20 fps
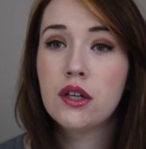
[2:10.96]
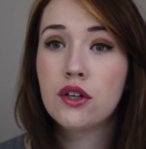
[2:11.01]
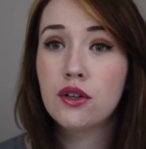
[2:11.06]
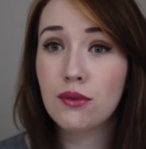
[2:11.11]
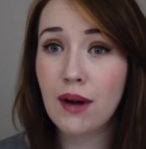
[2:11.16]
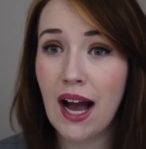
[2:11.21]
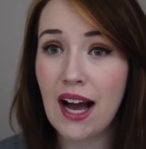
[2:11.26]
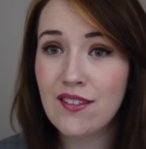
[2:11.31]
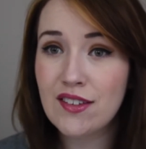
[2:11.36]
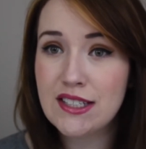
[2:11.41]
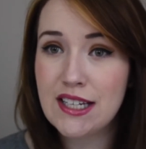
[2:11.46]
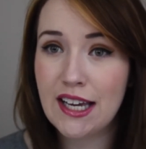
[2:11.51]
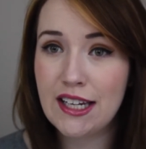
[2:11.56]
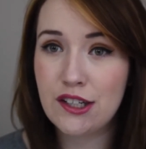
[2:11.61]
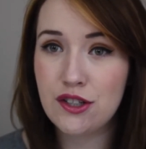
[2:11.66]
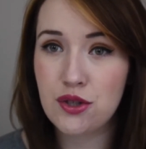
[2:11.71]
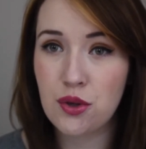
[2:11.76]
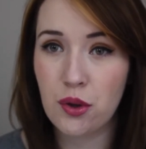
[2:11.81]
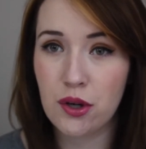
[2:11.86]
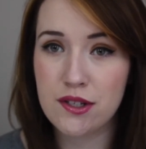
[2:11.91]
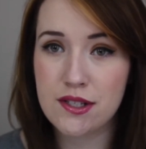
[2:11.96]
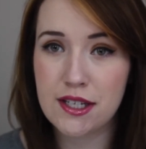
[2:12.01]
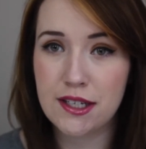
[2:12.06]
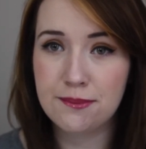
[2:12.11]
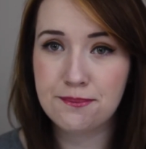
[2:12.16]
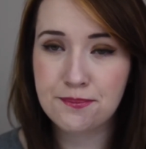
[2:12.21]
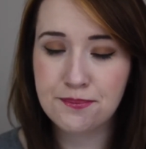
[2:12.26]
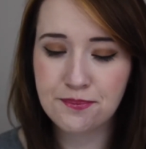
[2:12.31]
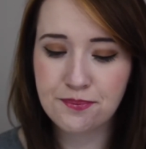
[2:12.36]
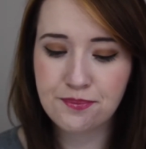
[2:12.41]
gravitated towards it.
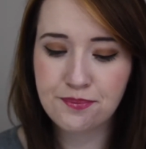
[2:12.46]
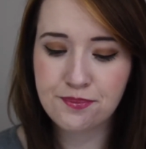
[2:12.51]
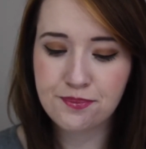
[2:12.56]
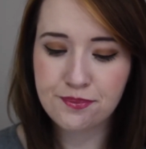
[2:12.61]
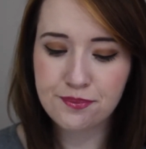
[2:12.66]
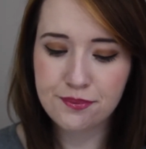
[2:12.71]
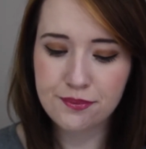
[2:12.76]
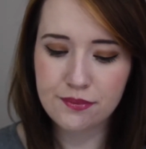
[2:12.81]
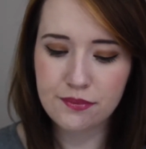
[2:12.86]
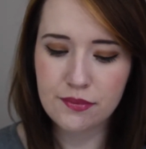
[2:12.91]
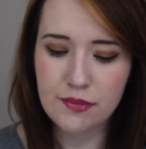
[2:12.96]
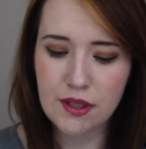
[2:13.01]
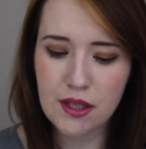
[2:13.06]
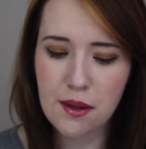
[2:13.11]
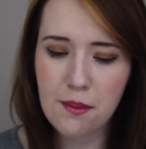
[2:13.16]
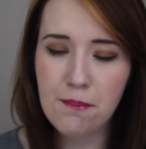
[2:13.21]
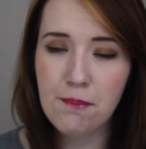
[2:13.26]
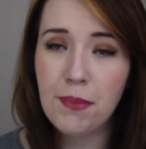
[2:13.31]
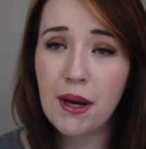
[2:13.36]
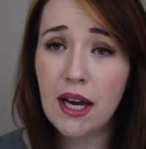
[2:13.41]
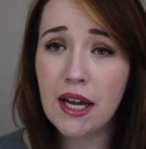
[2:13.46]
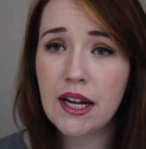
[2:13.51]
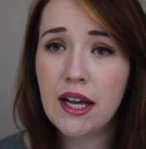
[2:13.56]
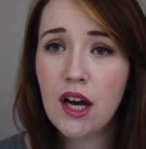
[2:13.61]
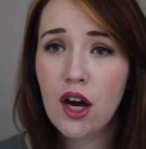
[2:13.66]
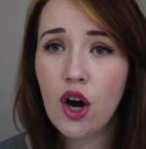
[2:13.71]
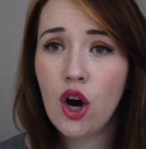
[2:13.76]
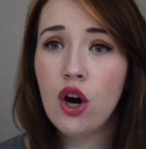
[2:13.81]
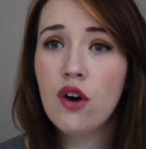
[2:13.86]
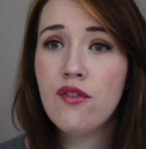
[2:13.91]
But
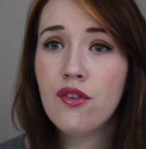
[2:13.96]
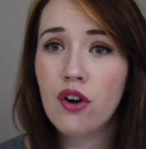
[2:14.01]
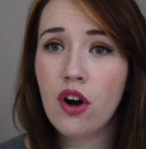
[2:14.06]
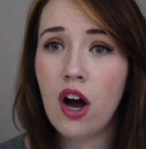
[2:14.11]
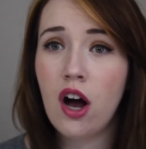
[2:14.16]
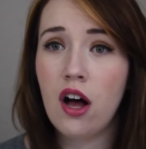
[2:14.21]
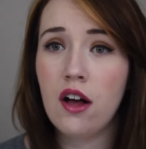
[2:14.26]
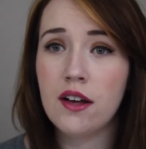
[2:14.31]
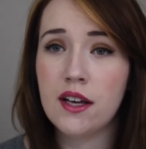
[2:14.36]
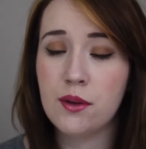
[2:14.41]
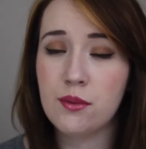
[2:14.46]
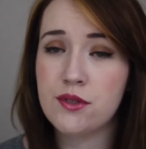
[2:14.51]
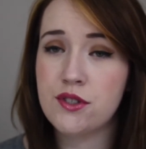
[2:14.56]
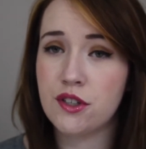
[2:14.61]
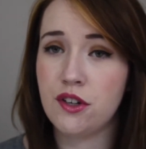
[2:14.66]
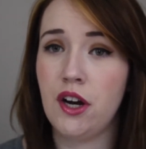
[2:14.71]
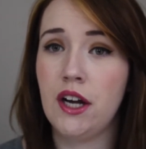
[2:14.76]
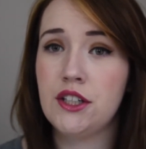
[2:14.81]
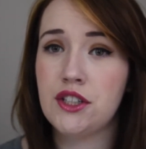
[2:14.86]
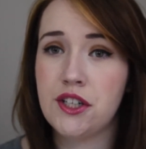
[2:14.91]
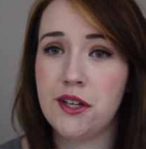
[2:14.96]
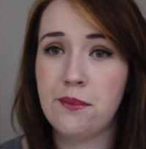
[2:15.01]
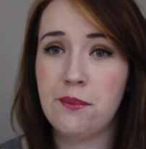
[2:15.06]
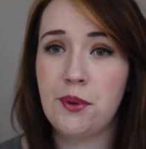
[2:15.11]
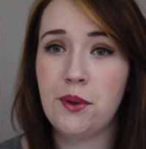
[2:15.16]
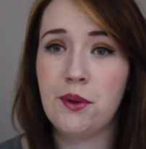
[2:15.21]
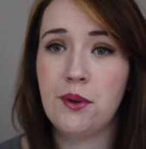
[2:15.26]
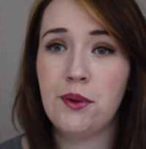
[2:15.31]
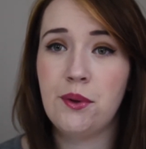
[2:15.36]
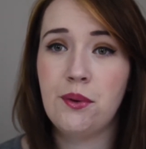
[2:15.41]
overall, it was a great
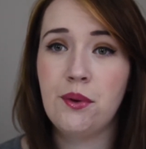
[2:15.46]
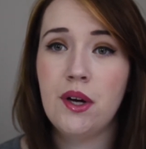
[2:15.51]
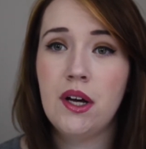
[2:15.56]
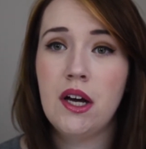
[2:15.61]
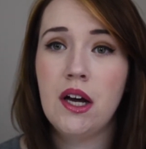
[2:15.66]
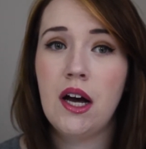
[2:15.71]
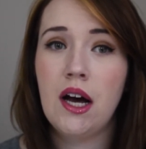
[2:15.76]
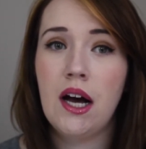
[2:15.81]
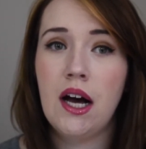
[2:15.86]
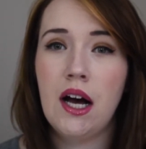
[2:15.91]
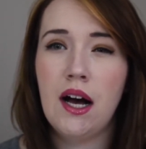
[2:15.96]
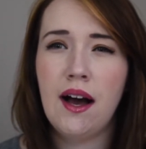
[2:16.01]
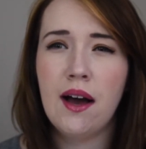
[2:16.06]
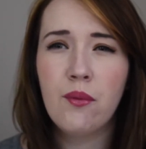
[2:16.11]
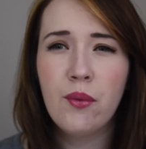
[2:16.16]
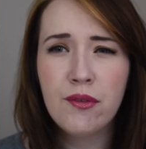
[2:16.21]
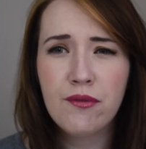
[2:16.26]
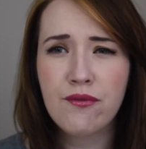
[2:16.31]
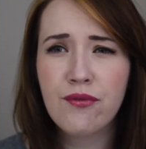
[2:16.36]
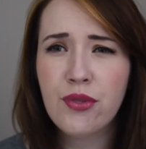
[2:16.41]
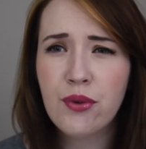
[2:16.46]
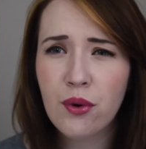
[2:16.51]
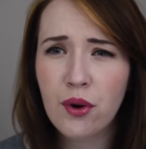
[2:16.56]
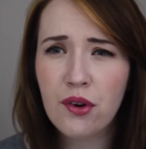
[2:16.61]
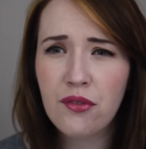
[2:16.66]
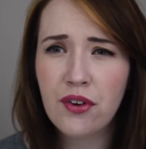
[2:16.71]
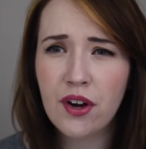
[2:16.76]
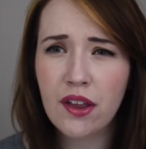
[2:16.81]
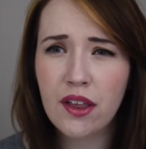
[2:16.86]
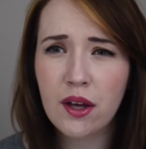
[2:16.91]
shampoo. I went through
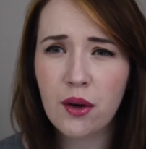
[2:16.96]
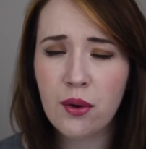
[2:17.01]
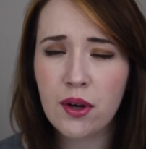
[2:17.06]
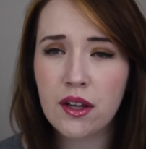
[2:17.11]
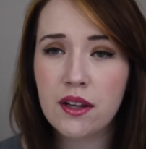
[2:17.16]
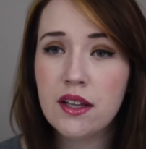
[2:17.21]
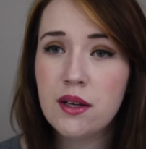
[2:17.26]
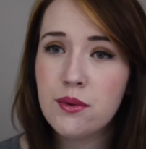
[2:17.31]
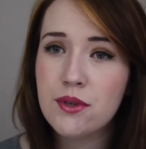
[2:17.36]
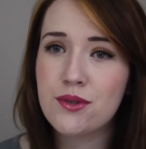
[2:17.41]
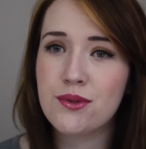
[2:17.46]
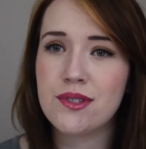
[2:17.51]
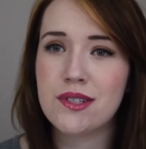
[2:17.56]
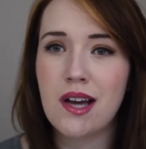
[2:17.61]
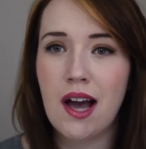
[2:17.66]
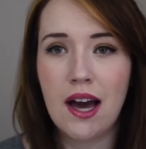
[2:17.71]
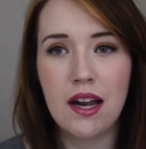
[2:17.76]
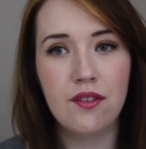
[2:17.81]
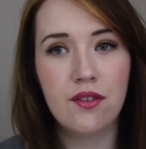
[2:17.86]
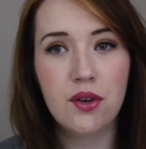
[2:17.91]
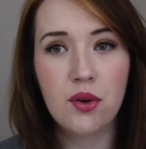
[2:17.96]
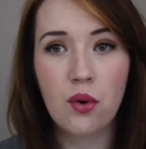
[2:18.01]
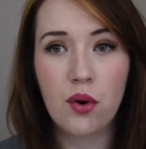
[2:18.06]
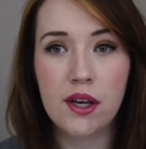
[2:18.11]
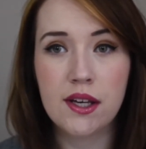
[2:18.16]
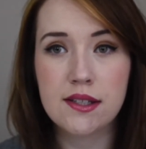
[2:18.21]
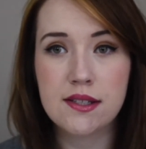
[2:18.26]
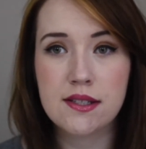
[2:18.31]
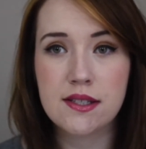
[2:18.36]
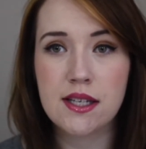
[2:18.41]
it fairly quickly, which was kind of
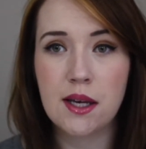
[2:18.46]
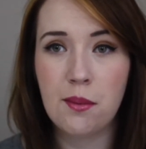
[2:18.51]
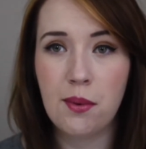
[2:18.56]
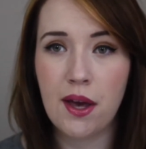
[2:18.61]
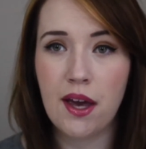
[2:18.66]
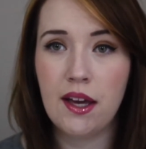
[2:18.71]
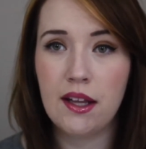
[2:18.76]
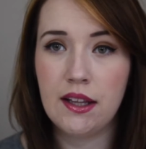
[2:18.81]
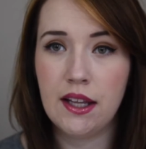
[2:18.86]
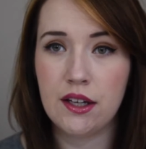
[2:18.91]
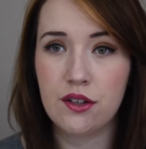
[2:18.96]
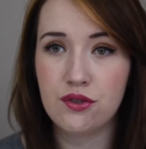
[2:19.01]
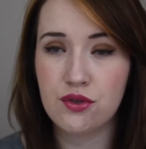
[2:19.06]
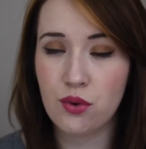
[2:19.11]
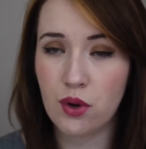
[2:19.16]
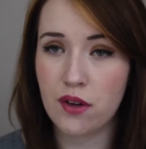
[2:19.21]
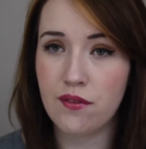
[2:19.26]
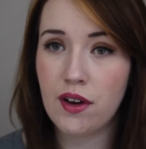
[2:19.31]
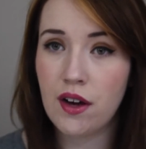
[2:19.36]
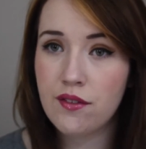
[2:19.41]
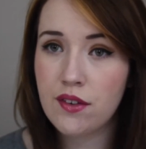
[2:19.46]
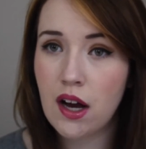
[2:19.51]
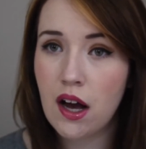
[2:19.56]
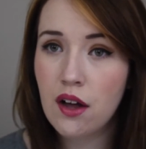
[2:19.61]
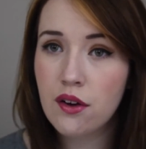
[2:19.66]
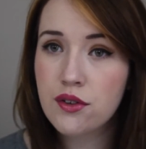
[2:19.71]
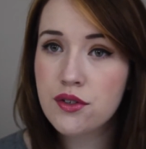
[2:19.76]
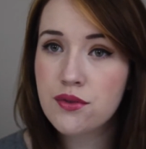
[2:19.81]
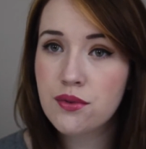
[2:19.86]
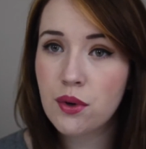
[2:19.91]
annoying since I paid like $25
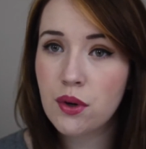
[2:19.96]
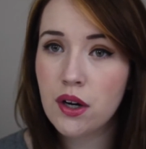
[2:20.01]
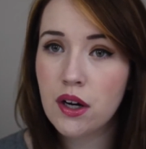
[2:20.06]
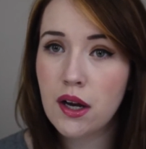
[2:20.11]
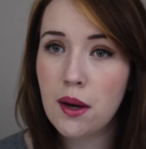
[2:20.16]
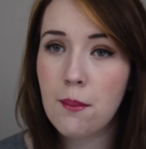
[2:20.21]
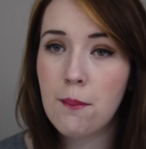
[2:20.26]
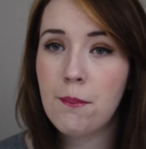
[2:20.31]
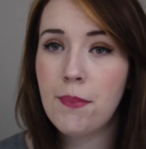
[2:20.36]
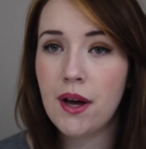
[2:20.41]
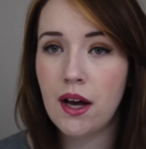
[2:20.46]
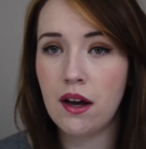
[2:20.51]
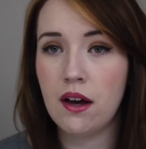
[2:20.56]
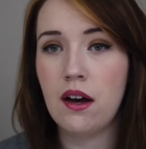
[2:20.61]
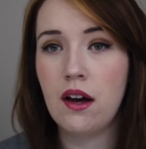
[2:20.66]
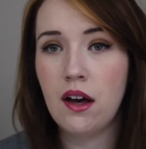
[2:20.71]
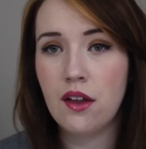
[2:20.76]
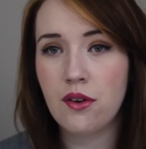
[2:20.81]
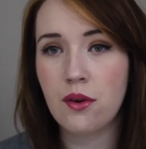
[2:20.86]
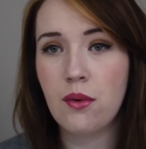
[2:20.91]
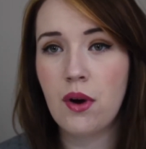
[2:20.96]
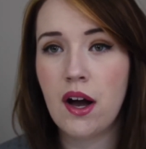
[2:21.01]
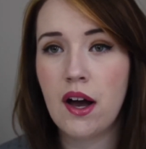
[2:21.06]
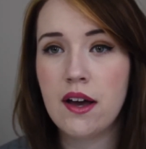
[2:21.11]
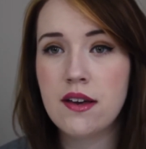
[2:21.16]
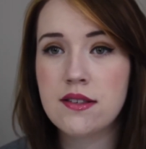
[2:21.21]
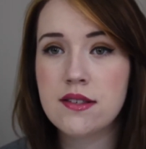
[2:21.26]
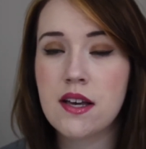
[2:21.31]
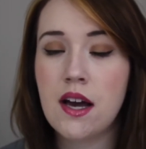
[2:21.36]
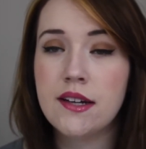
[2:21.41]
for it. But
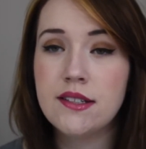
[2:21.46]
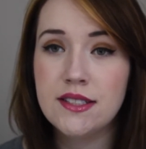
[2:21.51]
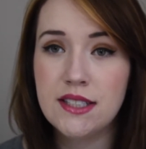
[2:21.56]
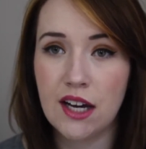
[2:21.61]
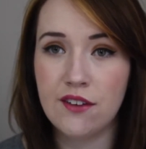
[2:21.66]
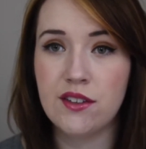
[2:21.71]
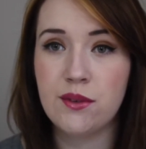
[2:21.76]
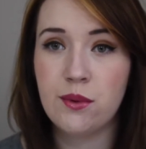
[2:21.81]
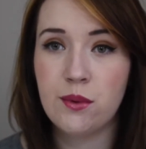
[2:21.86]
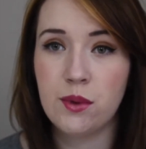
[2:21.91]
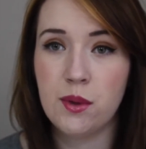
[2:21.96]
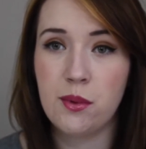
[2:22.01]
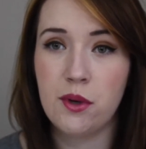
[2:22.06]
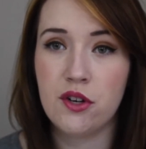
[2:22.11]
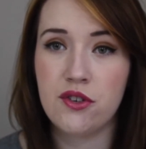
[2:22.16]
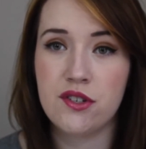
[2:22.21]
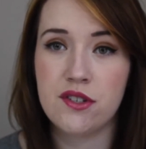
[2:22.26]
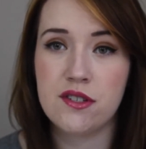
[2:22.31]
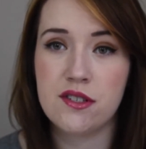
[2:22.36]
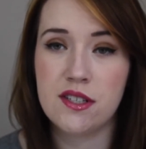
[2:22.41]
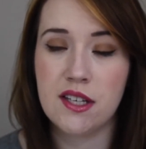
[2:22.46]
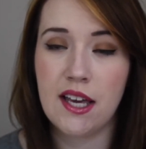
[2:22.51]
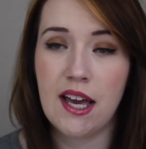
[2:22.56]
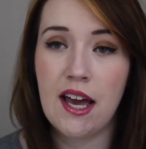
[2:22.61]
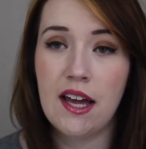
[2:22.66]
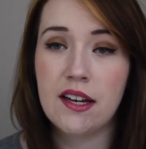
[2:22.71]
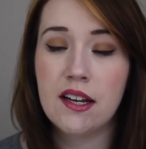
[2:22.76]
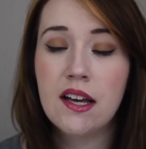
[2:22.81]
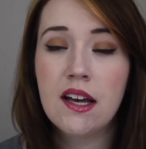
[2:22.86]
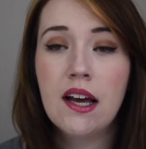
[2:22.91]
otherwise, I definitely would repurchase this
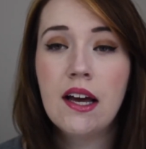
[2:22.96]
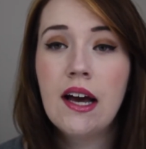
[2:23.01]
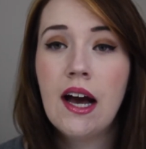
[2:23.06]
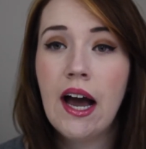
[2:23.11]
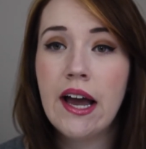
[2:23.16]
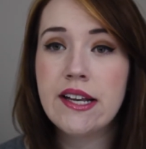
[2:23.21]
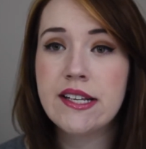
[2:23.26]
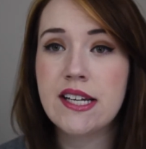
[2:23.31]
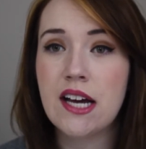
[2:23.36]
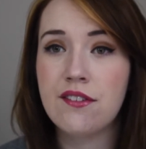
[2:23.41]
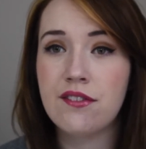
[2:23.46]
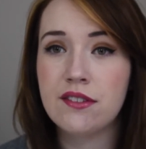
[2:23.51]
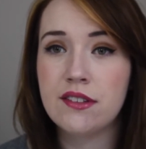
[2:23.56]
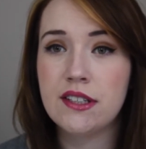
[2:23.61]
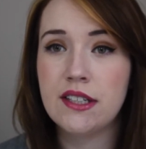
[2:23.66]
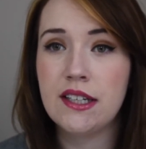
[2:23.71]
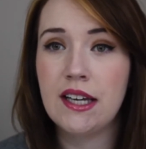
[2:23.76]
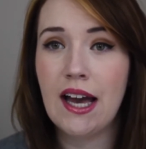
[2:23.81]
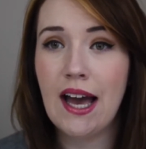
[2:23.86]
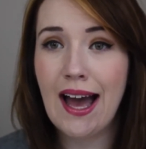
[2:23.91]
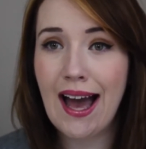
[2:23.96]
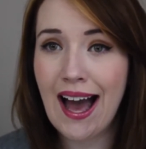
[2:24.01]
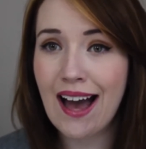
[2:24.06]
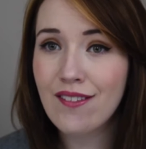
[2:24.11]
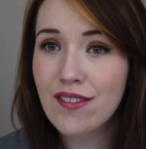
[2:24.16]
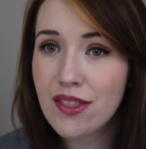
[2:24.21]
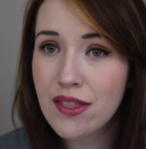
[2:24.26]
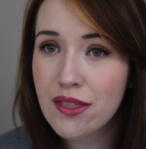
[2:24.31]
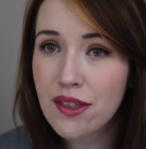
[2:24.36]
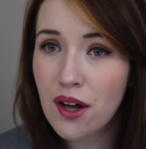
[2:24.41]
again. I definitely
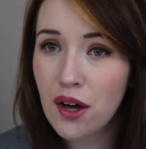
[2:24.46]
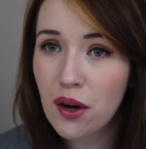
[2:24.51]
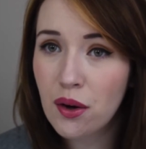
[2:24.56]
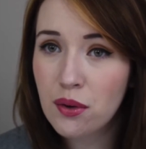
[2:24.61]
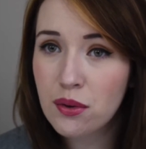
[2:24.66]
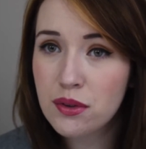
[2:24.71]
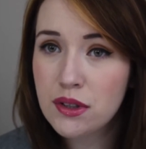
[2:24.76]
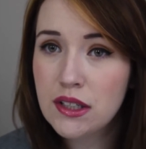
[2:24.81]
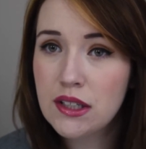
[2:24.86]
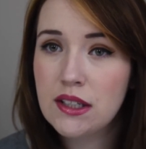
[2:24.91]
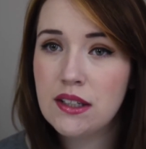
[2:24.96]
haven't though.